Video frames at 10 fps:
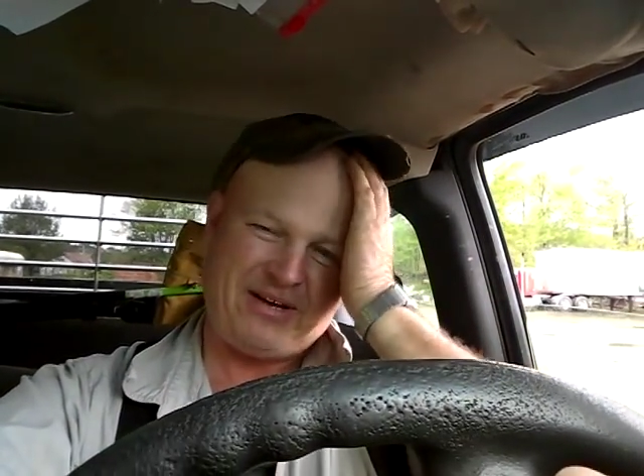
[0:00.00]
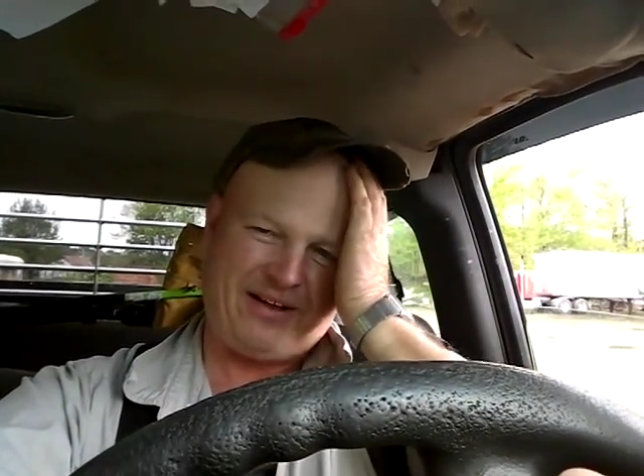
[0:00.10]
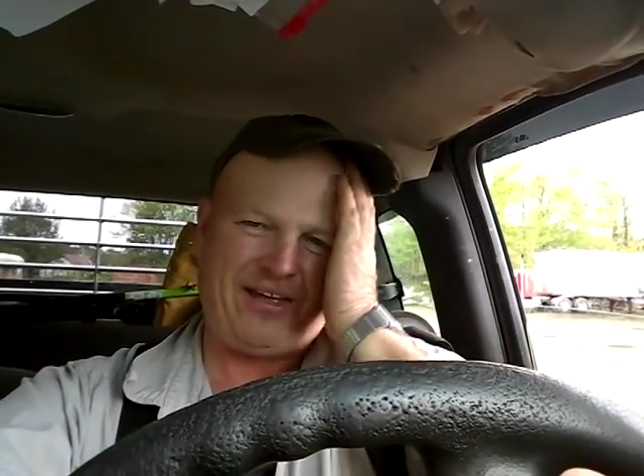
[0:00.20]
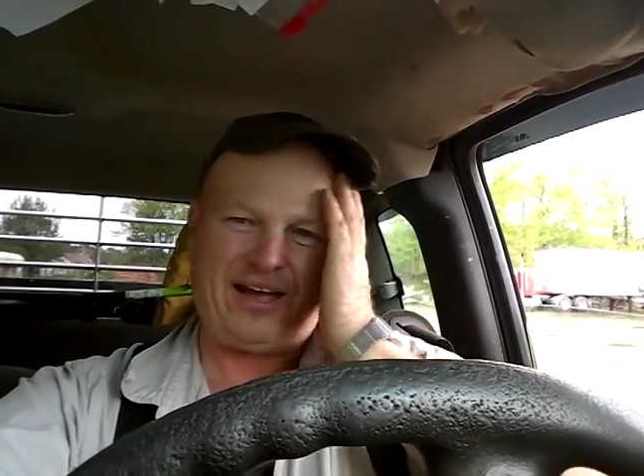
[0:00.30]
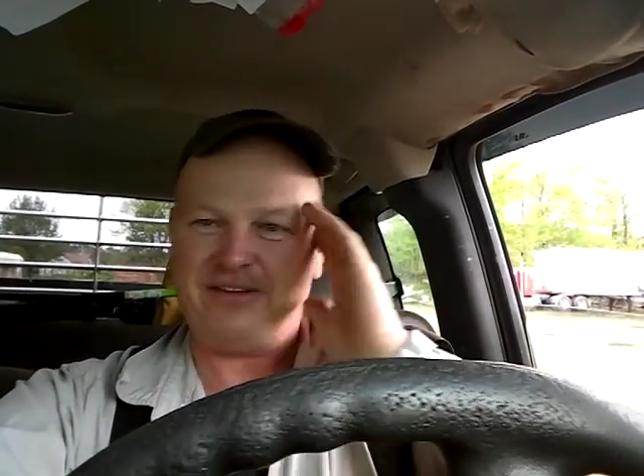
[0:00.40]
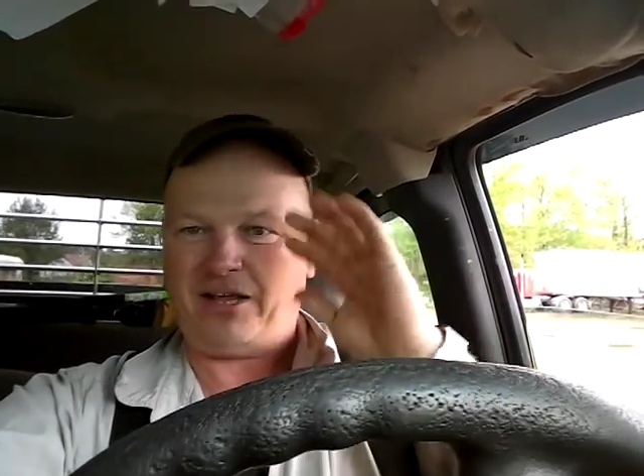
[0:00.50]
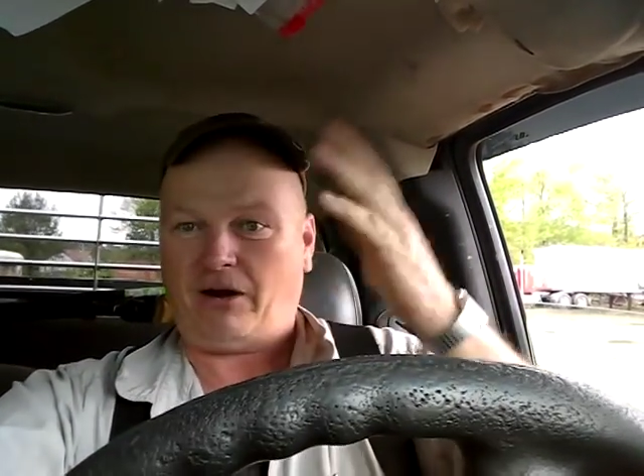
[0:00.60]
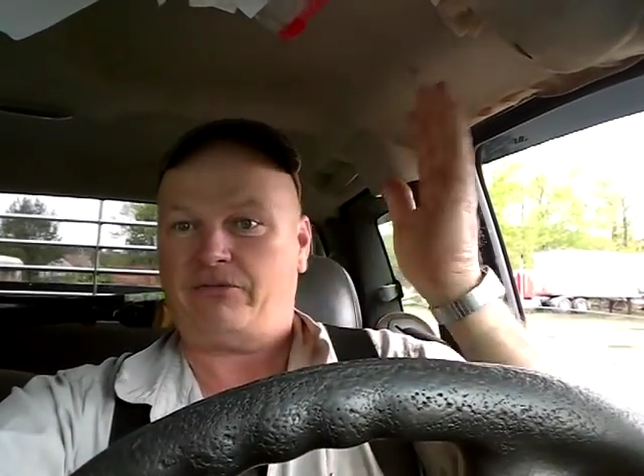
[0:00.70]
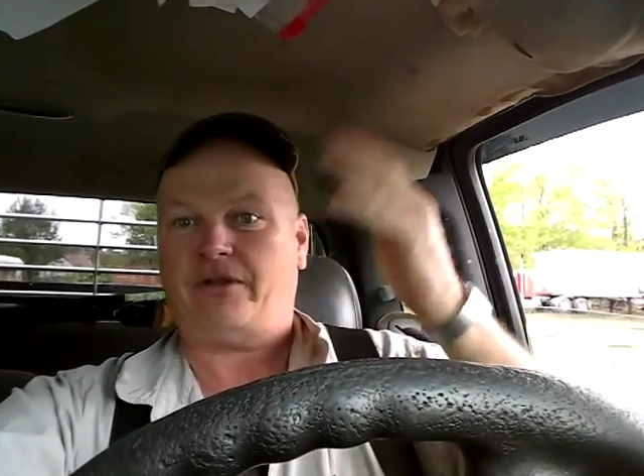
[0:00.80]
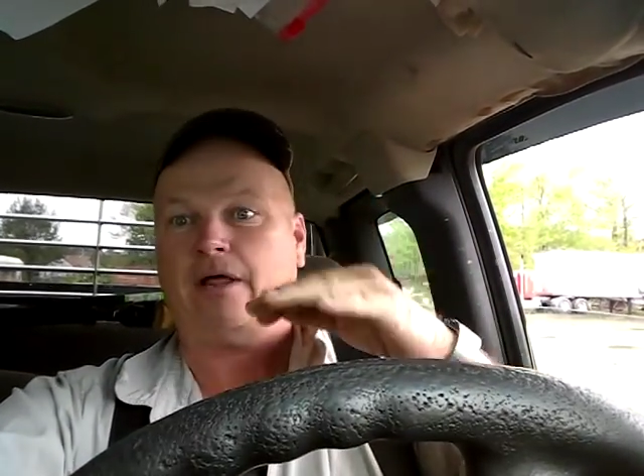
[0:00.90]
well, not
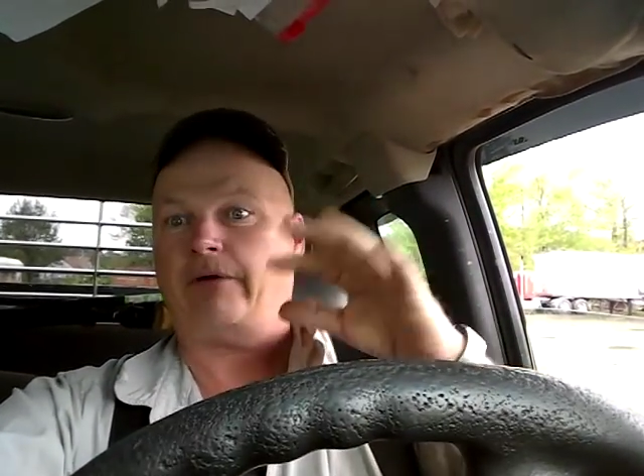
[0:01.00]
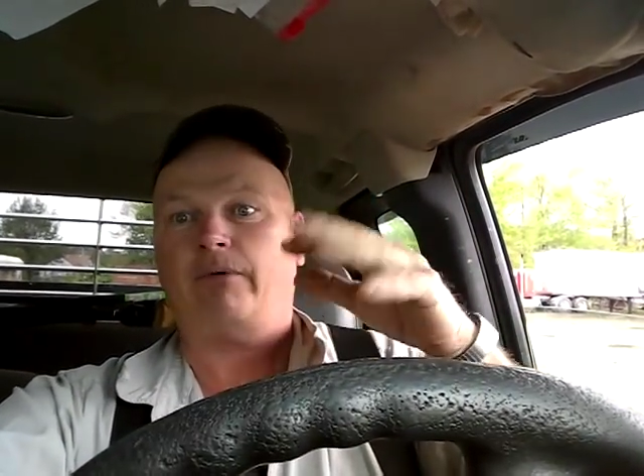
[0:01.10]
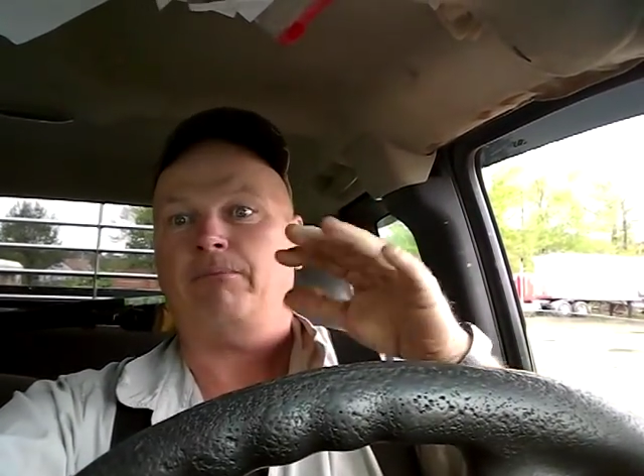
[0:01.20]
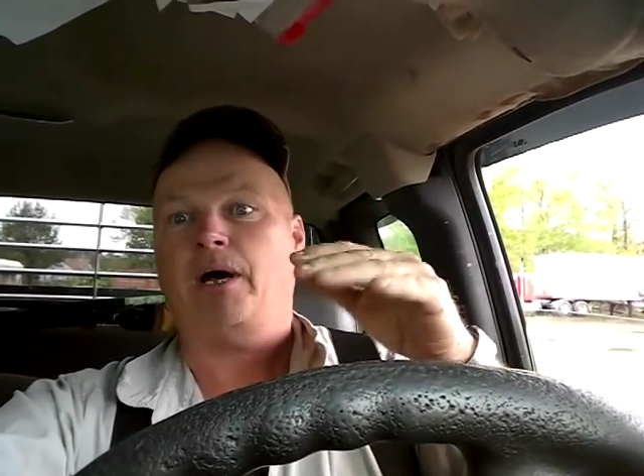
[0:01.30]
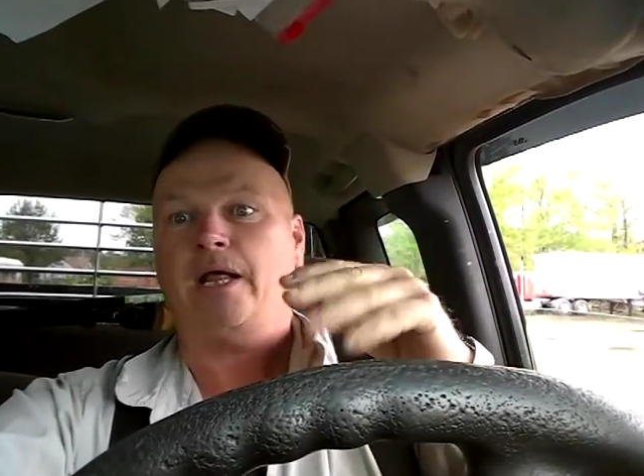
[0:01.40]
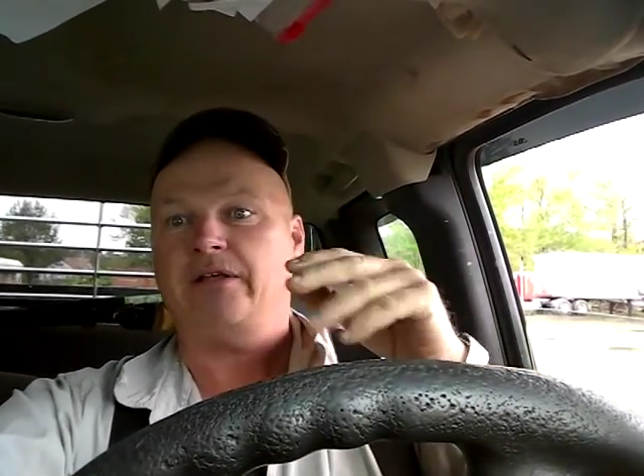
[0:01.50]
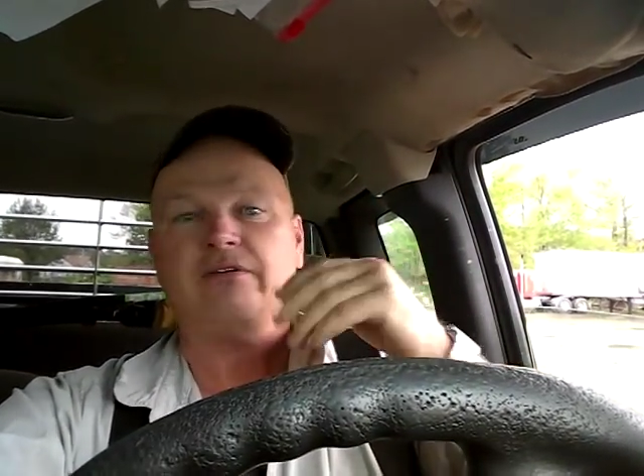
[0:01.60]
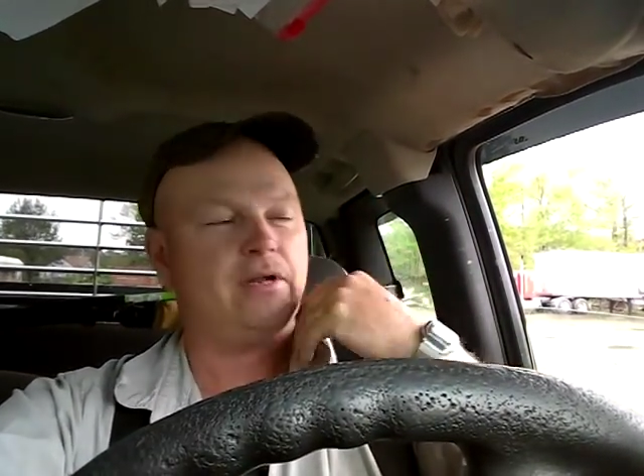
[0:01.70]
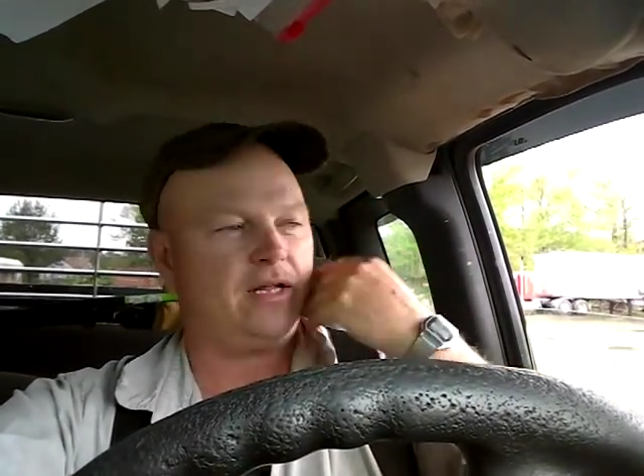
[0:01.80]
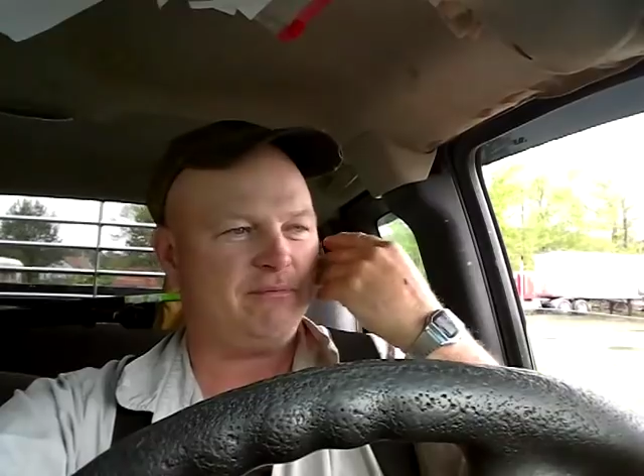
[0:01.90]
it's not like we're buddies
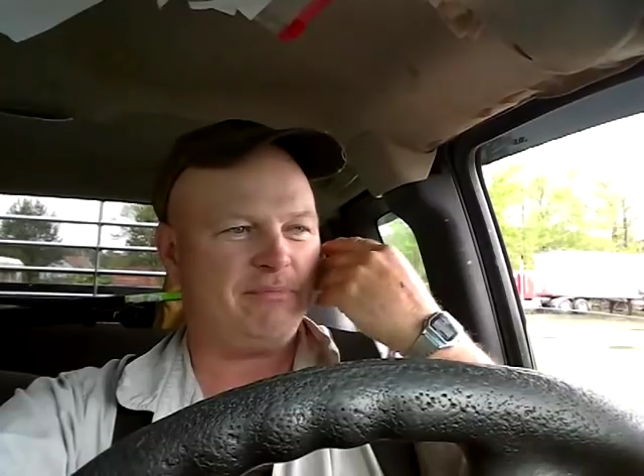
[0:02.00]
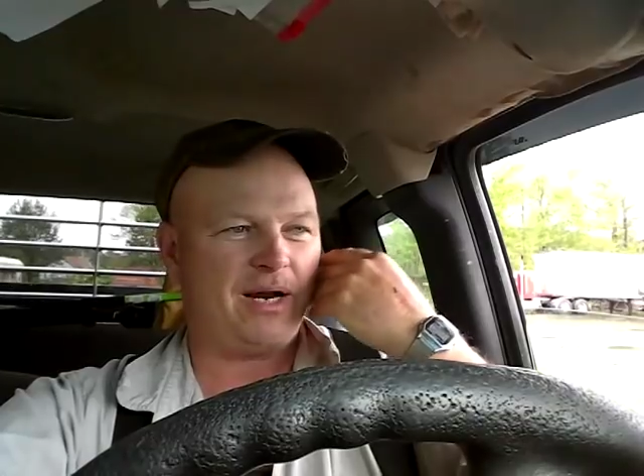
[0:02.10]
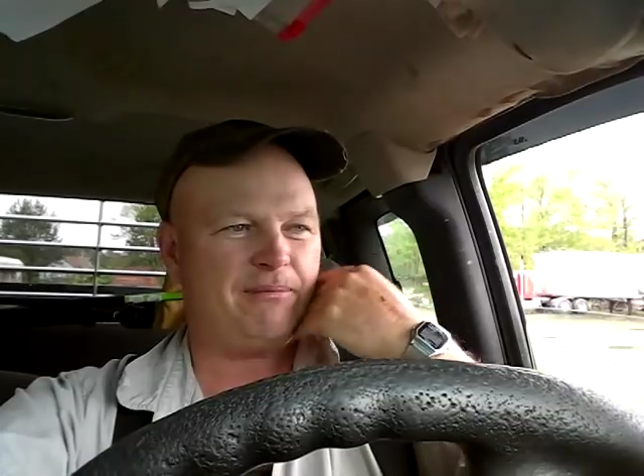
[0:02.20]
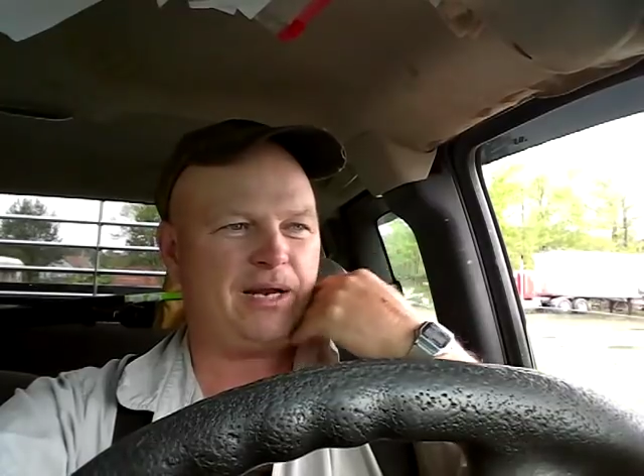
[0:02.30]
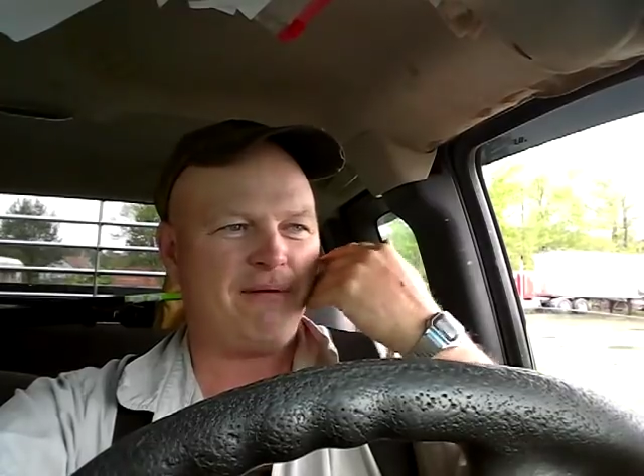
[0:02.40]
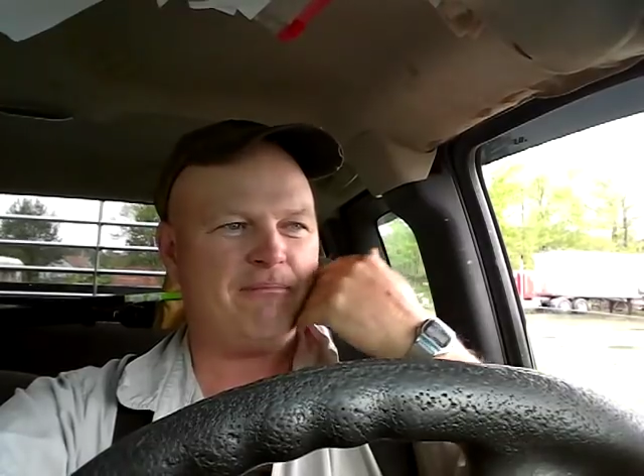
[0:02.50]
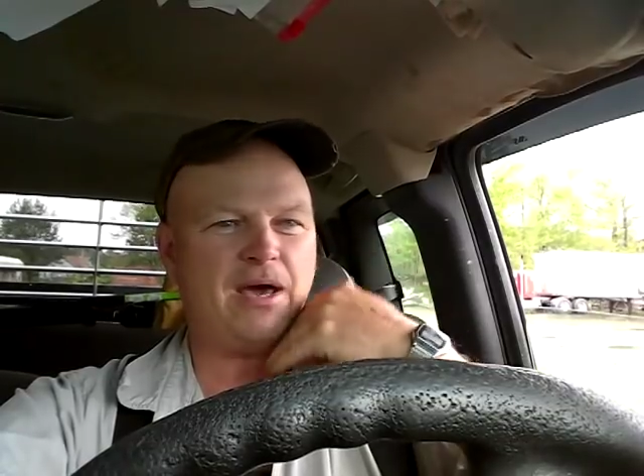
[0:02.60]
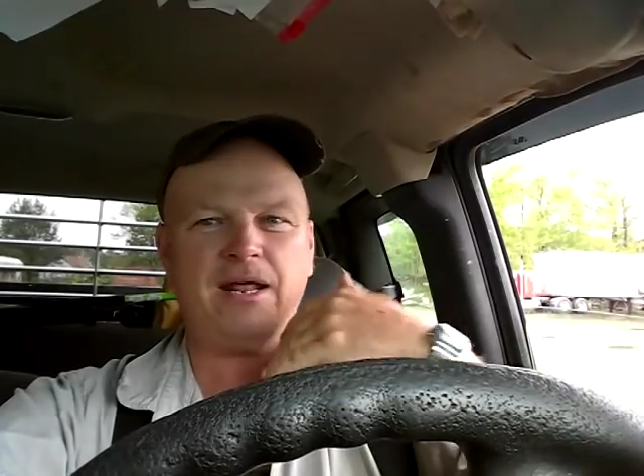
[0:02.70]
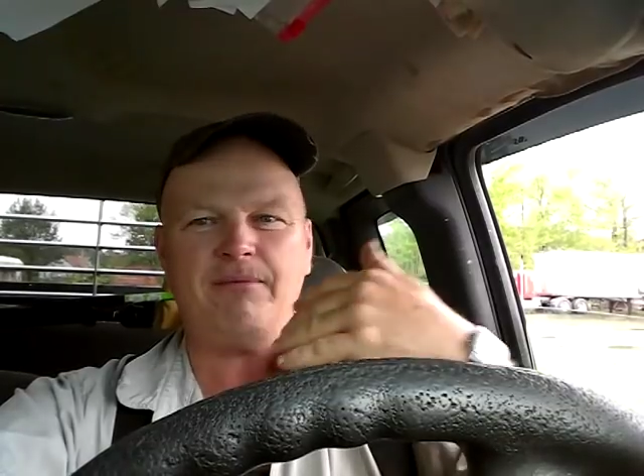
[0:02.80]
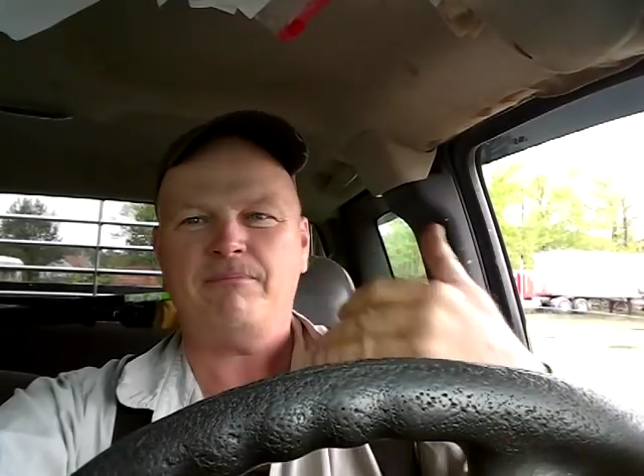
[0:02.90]
or anything, but I mean, I
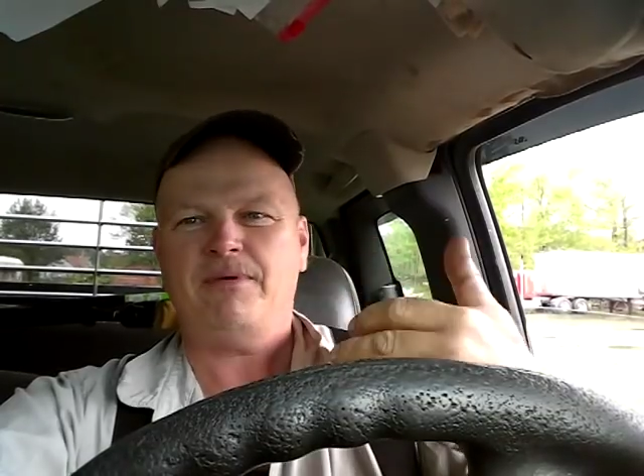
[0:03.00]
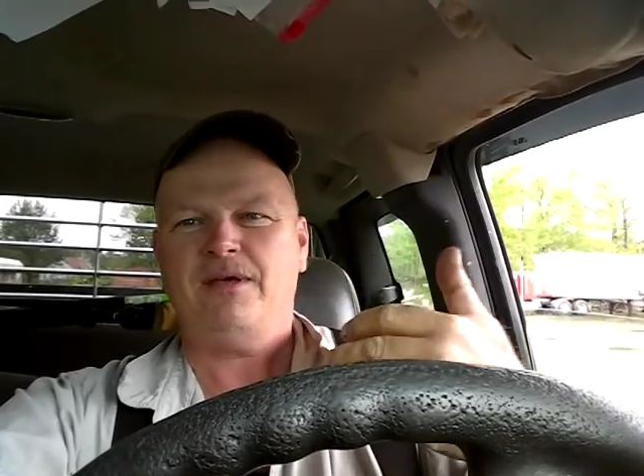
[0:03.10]
met him